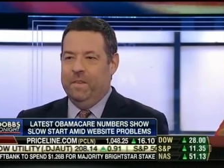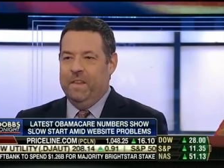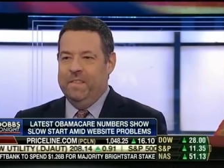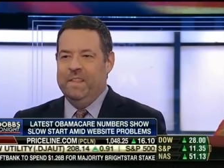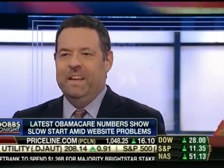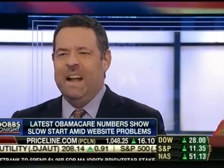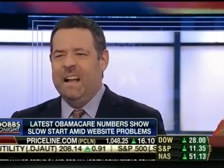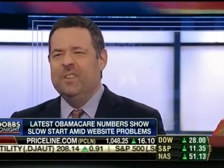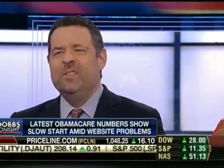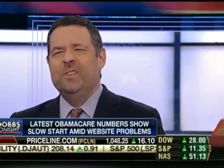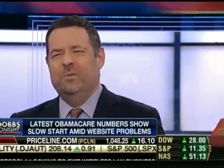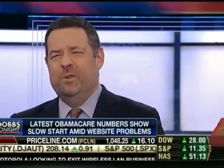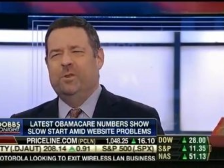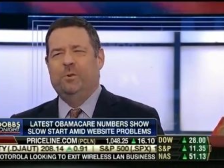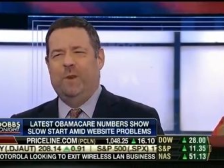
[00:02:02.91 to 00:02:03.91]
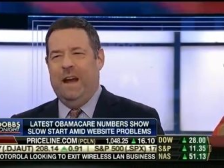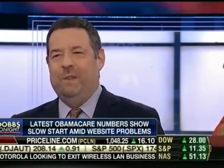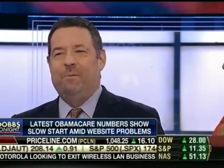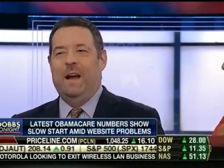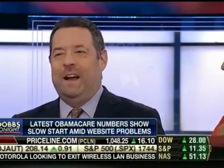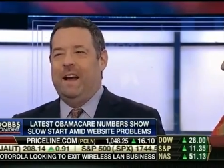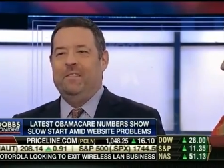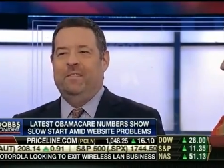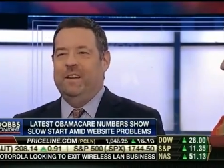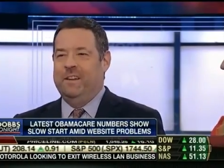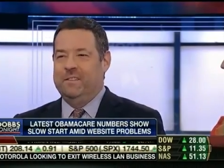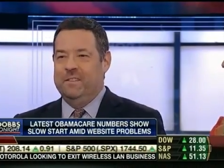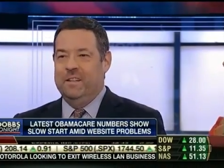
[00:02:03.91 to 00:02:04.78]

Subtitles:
the analogy to a train wreck, I think, is a